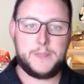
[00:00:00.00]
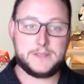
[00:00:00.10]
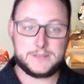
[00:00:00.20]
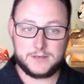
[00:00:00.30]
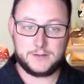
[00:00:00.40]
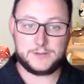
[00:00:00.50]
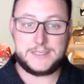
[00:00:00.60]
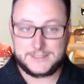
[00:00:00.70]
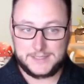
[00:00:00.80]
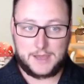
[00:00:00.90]
It's going to
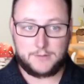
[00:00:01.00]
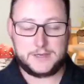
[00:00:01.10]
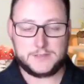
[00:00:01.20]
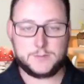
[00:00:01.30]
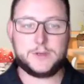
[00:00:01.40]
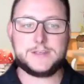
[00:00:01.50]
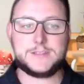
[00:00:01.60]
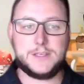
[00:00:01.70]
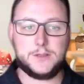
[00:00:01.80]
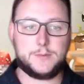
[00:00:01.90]
lead to that, right? So we're going to
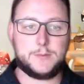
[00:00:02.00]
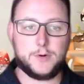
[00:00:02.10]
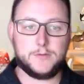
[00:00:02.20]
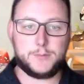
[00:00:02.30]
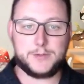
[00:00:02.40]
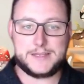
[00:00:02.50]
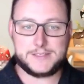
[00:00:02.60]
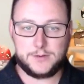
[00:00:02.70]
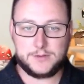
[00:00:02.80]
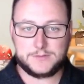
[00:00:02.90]
see a little bit more of a
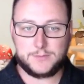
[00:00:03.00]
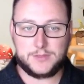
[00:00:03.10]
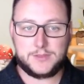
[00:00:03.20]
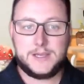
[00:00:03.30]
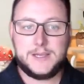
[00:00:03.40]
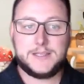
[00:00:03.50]
plateau this month